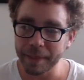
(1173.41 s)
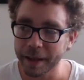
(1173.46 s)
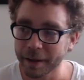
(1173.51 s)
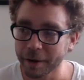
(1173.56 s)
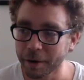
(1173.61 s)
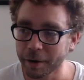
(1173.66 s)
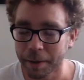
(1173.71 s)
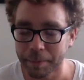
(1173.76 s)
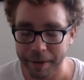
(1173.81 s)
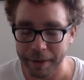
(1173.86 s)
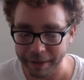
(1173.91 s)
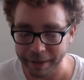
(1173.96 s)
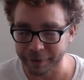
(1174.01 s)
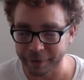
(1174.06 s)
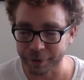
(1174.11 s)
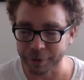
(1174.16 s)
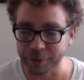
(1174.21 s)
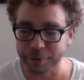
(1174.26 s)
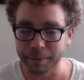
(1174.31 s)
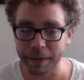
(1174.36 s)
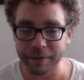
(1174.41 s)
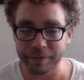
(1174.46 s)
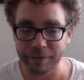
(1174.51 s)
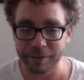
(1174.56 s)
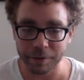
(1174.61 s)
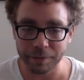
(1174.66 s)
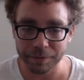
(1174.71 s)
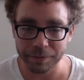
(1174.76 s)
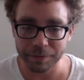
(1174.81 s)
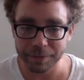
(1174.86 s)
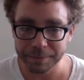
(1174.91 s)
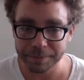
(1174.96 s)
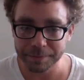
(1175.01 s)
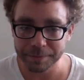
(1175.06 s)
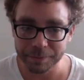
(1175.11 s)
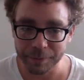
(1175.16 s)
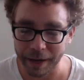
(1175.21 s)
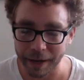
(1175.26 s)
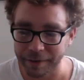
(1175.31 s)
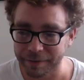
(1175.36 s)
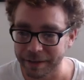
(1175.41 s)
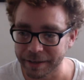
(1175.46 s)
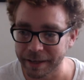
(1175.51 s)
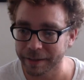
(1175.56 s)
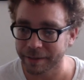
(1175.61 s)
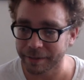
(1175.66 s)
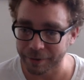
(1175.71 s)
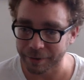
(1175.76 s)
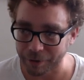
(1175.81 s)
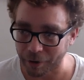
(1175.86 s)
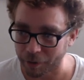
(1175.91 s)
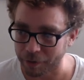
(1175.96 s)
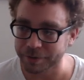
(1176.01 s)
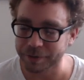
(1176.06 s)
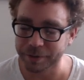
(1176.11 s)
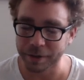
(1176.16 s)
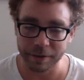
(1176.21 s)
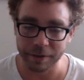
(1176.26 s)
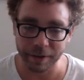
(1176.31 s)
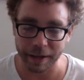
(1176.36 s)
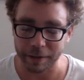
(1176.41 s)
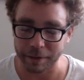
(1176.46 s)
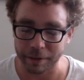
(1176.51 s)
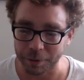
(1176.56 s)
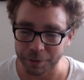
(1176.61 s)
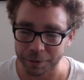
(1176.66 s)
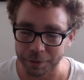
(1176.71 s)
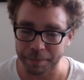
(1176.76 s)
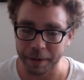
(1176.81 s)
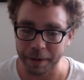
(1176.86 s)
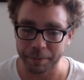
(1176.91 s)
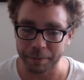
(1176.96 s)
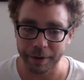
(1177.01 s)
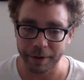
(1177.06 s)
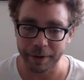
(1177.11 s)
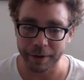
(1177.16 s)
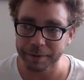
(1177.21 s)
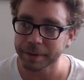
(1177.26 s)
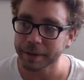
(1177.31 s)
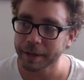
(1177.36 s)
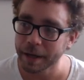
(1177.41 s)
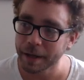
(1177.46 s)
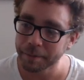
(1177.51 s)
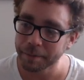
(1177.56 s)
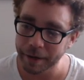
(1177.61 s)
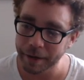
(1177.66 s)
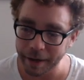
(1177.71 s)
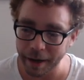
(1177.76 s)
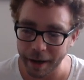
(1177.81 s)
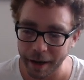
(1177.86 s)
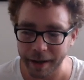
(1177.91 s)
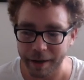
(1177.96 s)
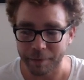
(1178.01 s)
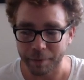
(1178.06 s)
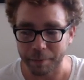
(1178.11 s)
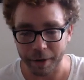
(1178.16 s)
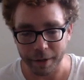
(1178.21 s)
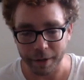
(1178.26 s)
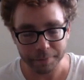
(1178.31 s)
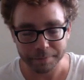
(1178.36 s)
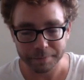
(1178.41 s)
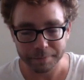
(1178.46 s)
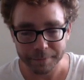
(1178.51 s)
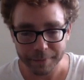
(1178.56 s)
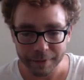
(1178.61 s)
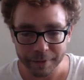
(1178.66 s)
Maybe introduce myself when I see that there's all of a sudden like loads of people here. Like, hi everybody.